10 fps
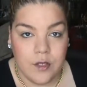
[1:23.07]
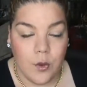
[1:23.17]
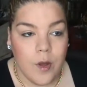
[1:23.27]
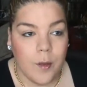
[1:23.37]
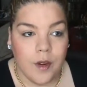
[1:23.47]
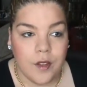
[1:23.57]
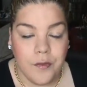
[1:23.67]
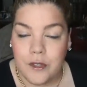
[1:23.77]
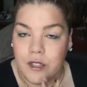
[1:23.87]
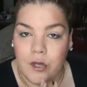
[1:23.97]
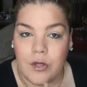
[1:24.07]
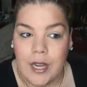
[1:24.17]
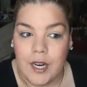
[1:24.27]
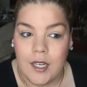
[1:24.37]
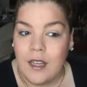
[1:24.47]
So we were the first two
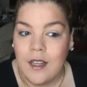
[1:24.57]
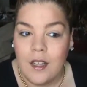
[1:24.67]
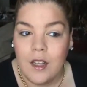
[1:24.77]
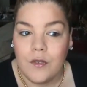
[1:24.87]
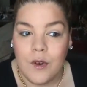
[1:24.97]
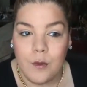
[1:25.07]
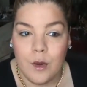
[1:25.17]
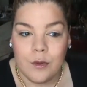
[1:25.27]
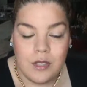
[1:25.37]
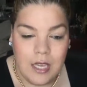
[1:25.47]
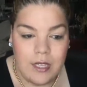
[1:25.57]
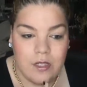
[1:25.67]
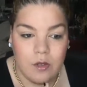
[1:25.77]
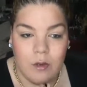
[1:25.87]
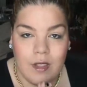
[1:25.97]
there, front row seats,
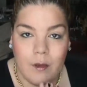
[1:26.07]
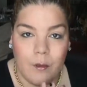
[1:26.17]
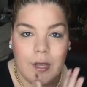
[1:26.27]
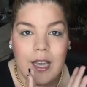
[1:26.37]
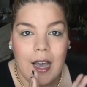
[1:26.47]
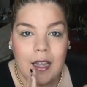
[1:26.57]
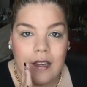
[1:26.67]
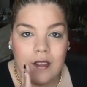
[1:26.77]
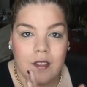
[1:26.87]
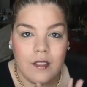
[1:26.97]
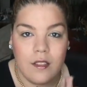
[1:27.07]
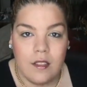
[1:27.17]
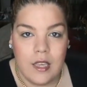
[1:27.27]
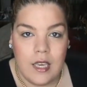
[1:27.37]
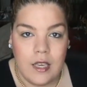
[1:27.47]
so that we got
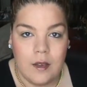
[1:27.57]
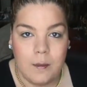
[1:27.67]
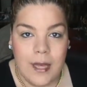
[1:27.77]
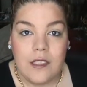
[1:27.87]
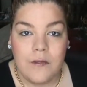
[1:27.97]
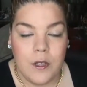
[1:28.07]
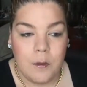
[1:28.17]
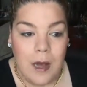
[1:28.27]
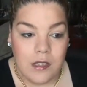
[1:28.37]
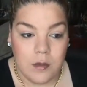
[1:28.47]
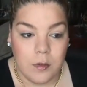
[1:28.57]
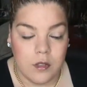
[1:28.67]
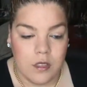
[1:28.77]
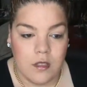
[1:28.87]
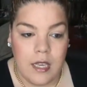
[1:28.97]
the best view possible
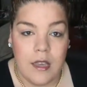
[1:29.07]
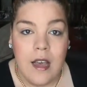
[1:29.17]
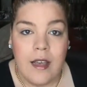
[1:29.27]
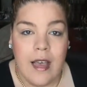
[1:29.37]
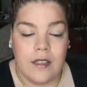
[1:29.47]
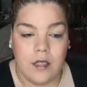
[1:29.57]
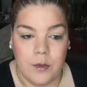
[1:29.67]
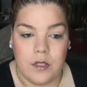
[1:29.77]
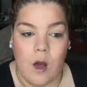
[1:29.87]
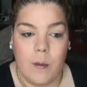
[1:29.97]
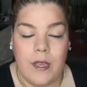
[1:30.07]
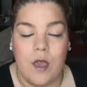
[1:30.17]
to see as he was sculpting.